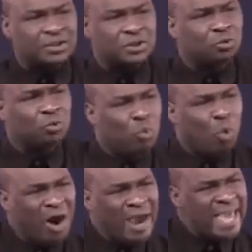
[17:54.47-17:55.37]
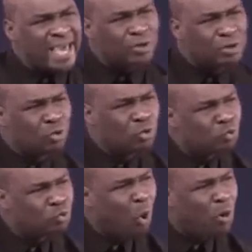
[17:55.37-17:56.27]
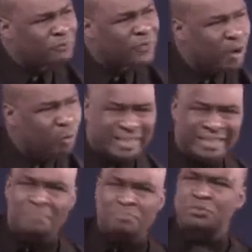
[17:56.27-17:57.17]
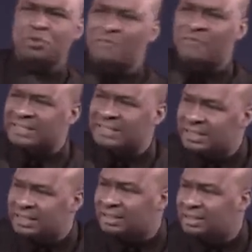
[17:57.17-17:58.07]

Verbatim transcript: you war a good warfare with the prophecy